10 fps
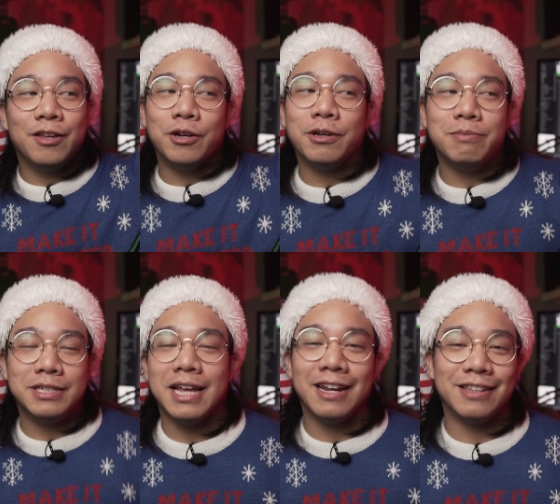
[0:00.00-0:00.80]
you're gonna be
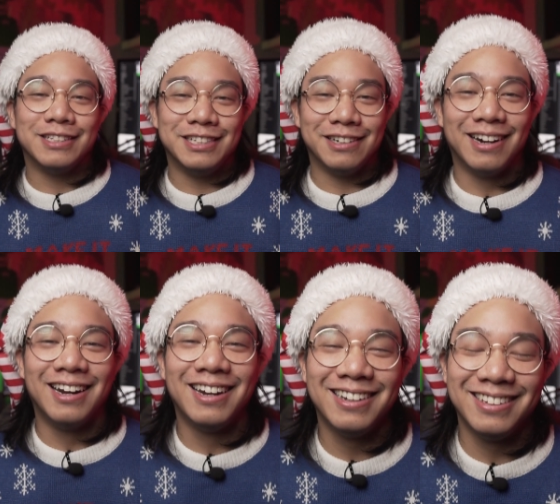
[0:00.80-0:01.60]
Santa this year.
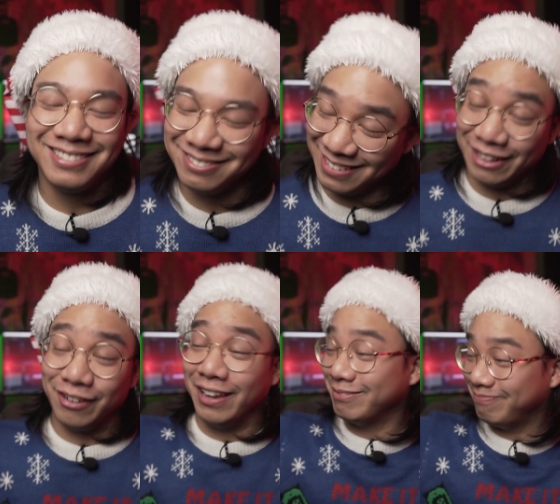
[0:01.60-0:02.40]
And
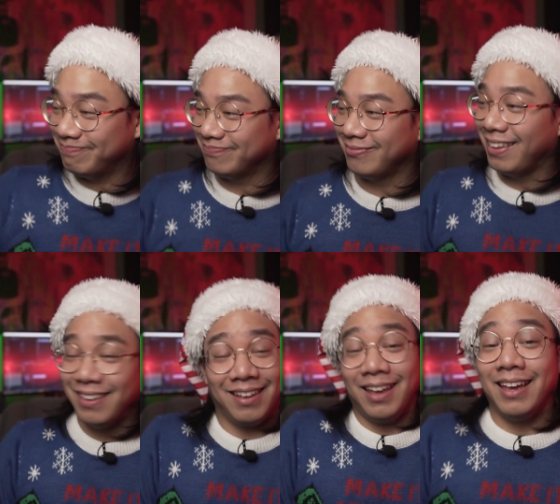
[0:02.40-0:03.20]
they're like,
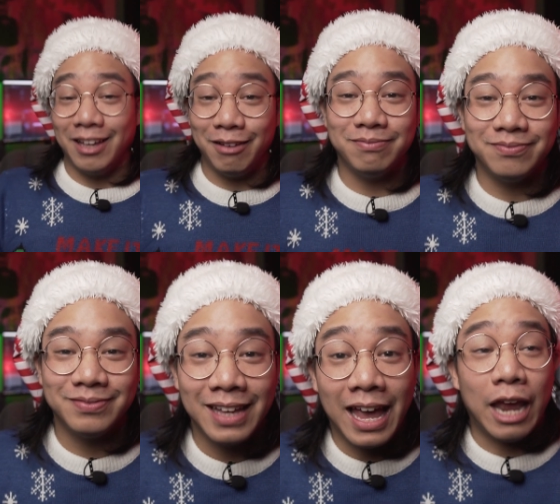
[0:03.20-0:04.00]
yep.
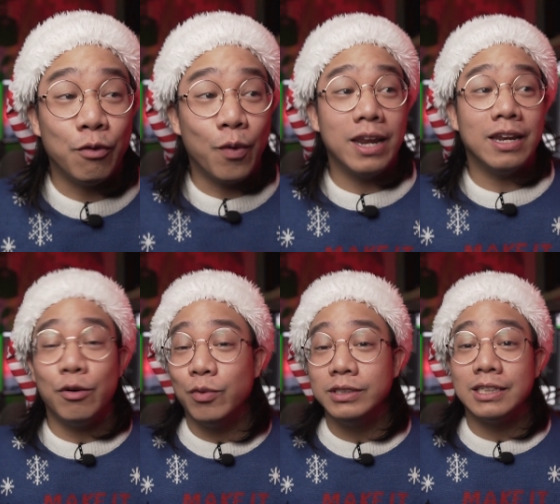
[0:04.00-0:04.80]
And when
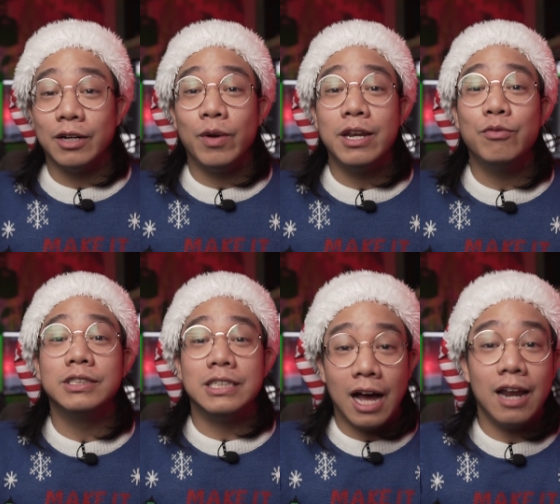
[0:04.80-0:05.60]
it was, when it
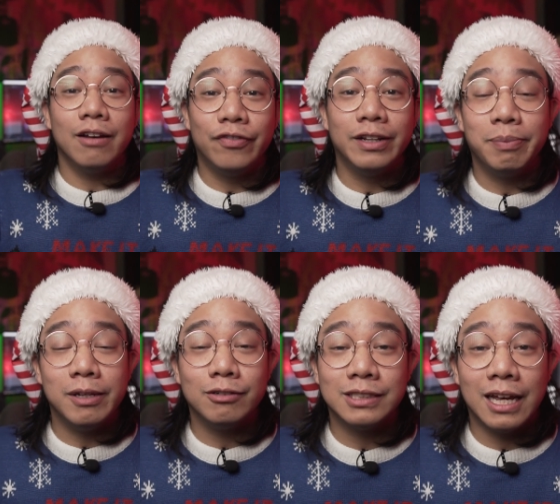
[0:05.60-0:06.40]
was not a
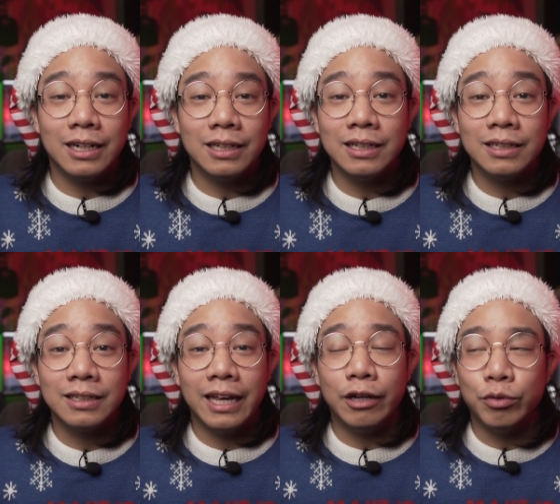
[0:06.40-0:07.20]
Filipino Santa,
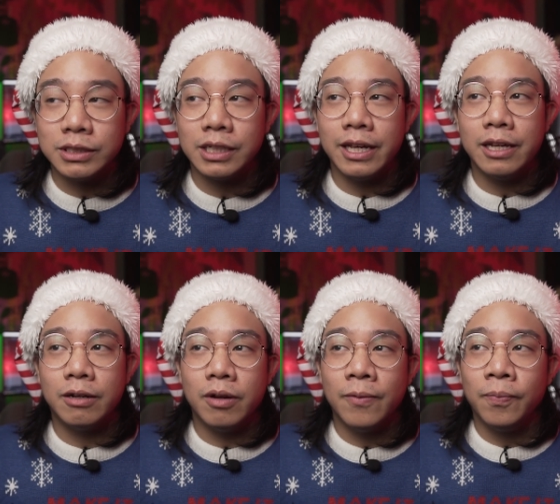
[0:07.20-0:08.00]
it was
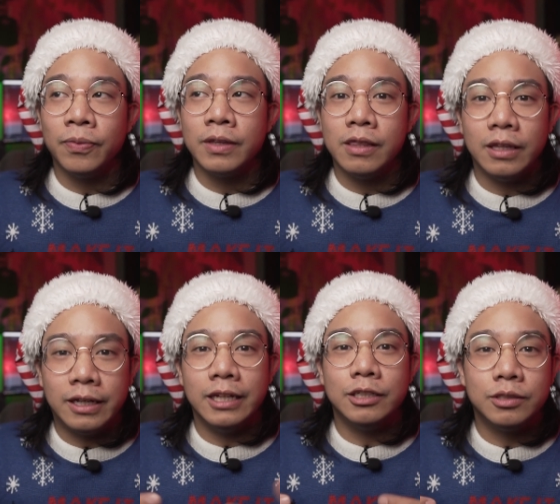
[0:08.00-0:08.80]
like the
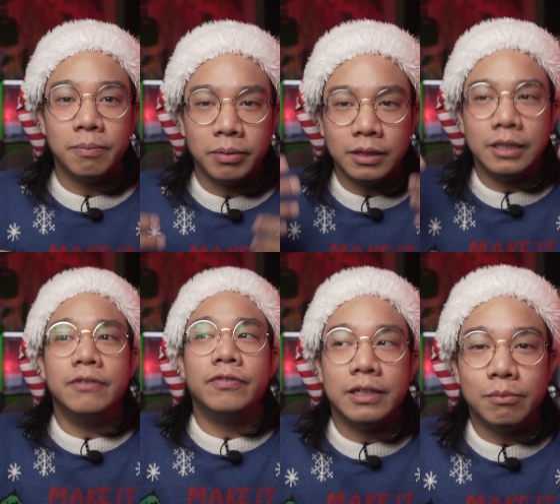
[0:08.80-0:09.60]
kids
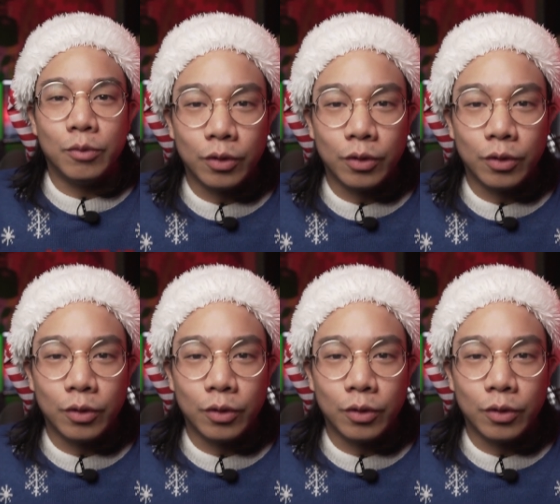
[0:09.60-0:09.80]
believed it